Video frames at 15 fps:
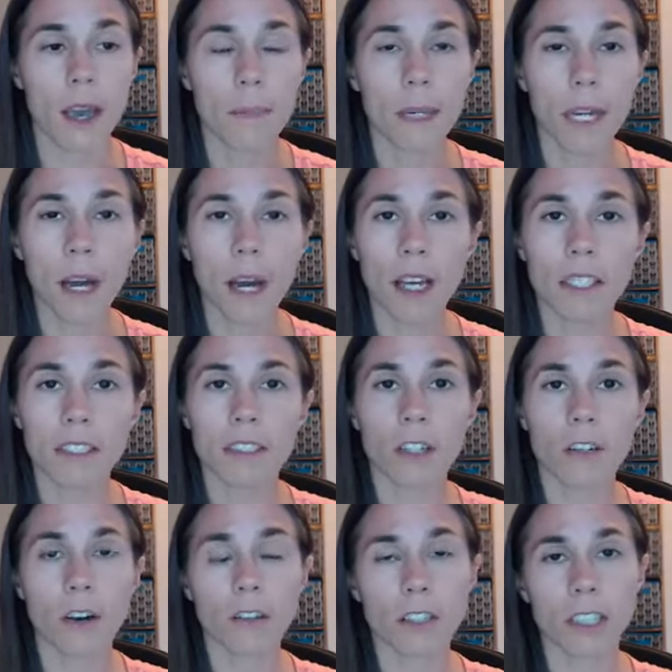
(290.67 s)
Because
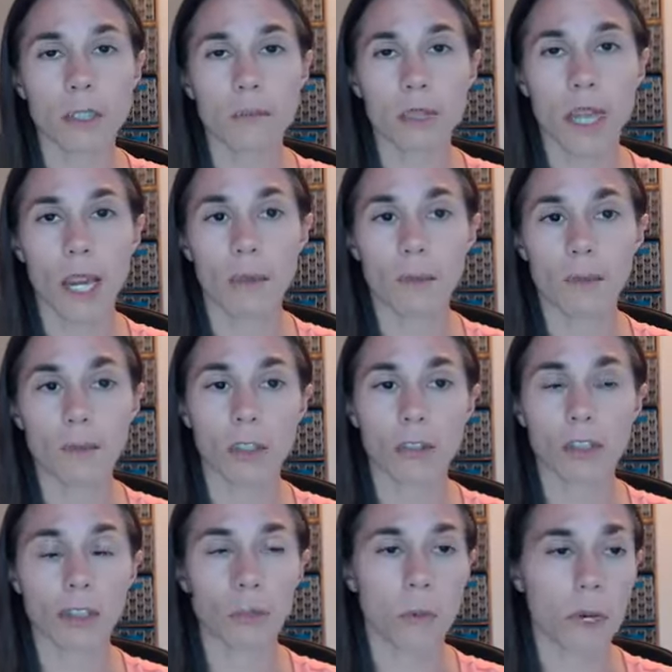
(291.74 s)
there are some times when you
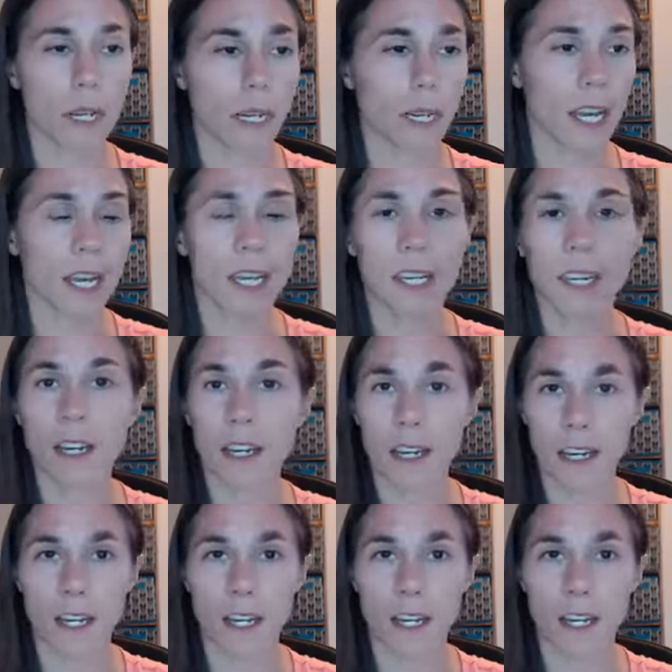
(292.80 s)
just want to kind of